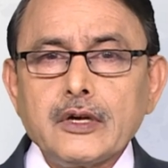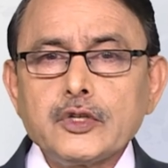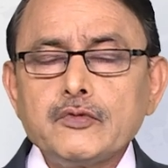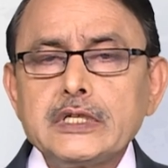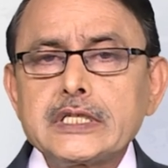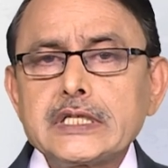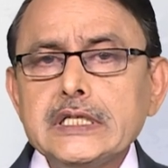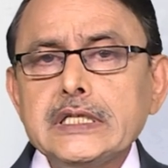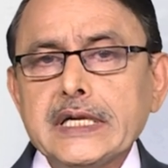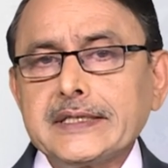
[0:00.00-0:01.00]
You will
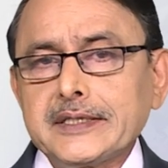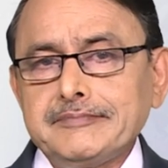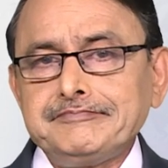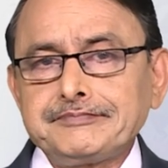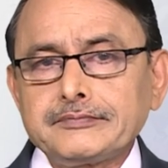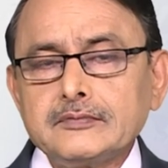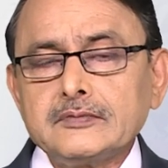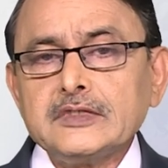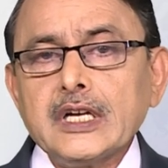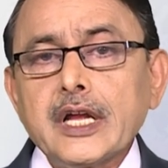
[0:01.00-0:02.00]
see that
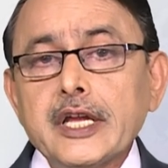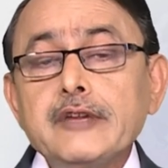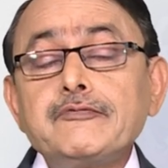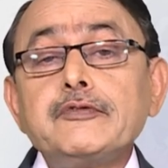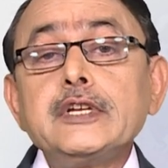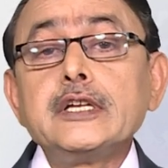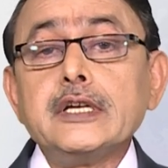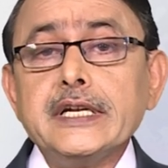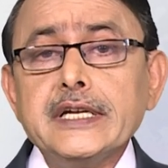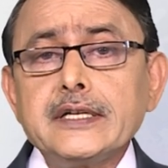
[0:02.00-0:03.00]
if we
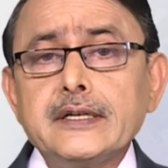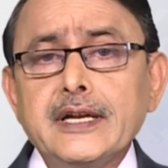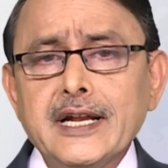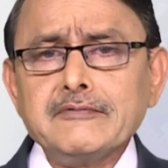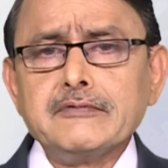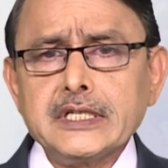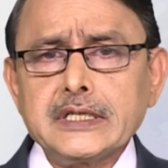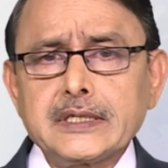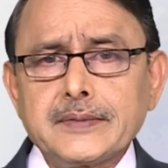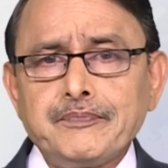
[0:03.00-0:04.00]
relate
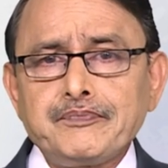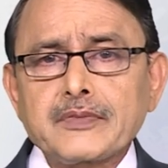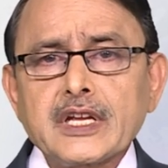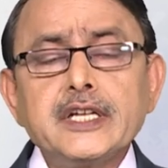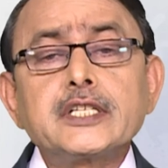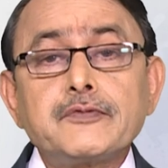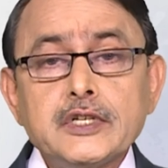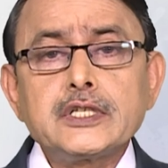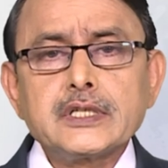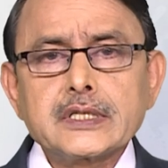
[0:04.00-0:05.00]
language, its
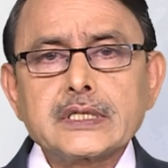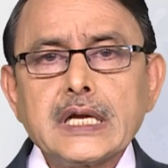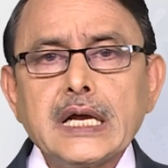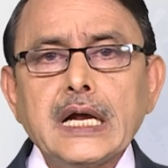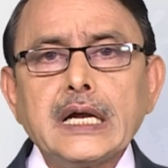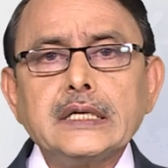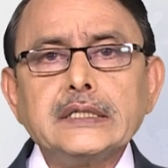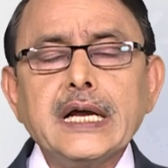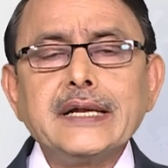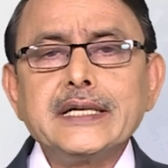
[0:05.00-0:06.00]
features
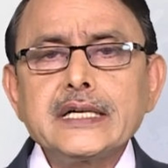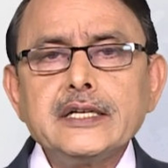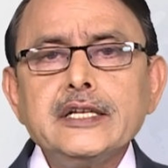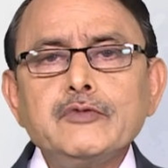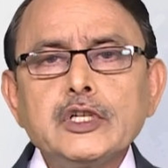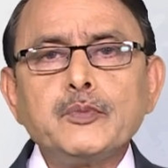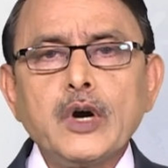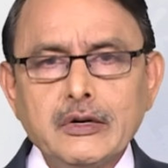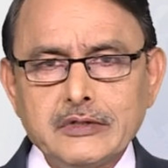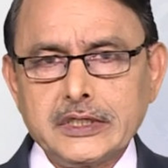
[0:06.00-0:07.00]
directly with
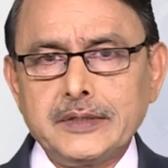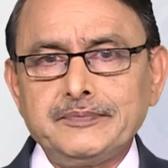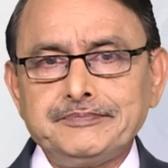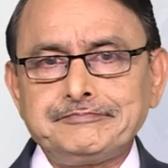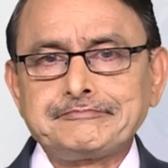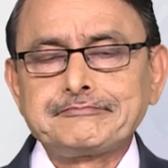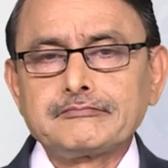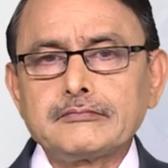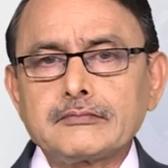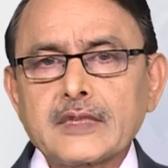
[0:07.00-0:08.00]
power
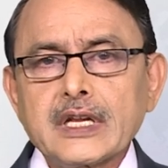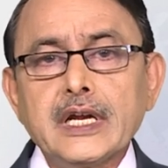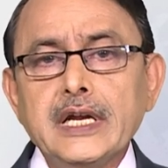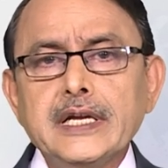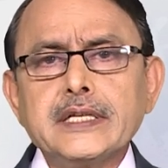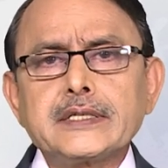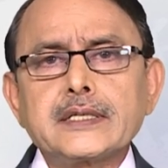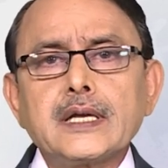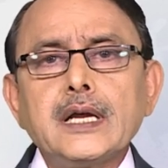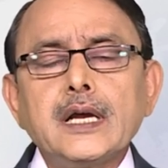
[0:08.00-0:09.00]
as
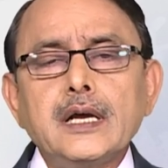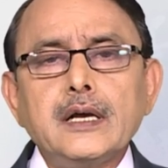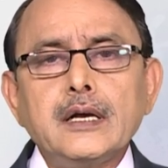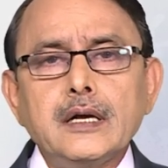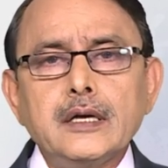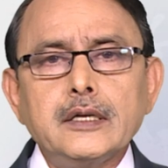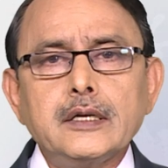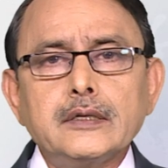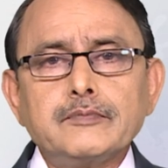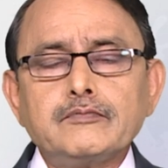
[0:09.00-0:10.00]

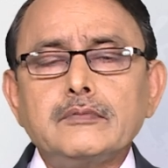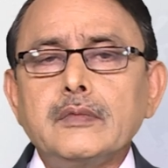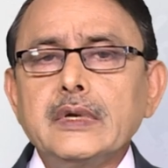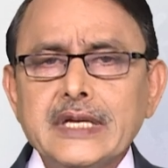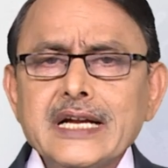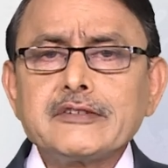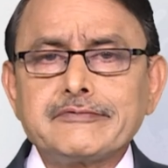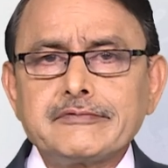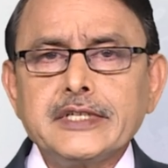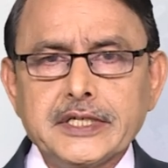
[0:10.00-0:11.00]
uh, lack of
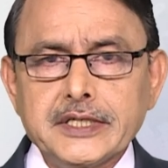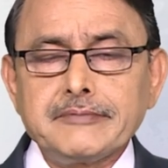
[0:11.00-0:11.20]
data.